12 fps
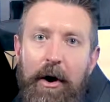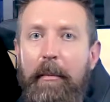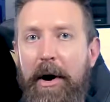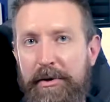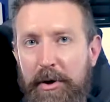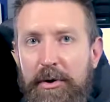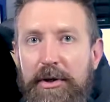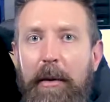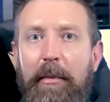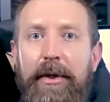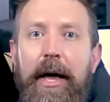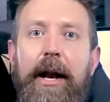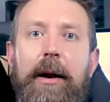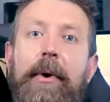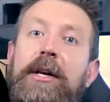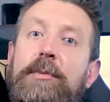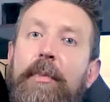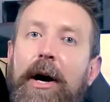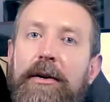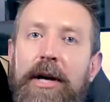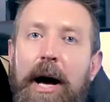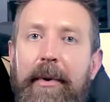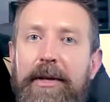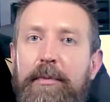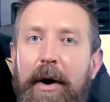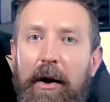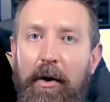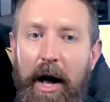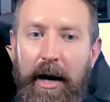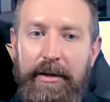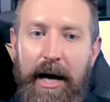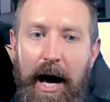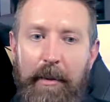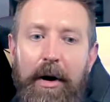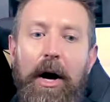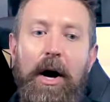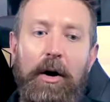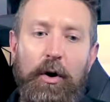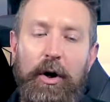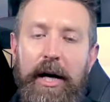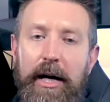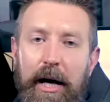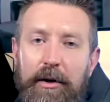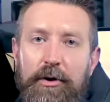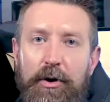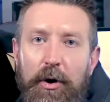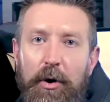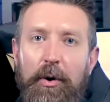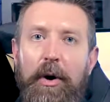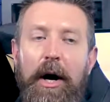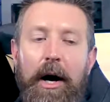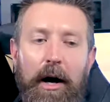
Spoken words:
I'm also someone that in my spare time has spent a lot of time looking into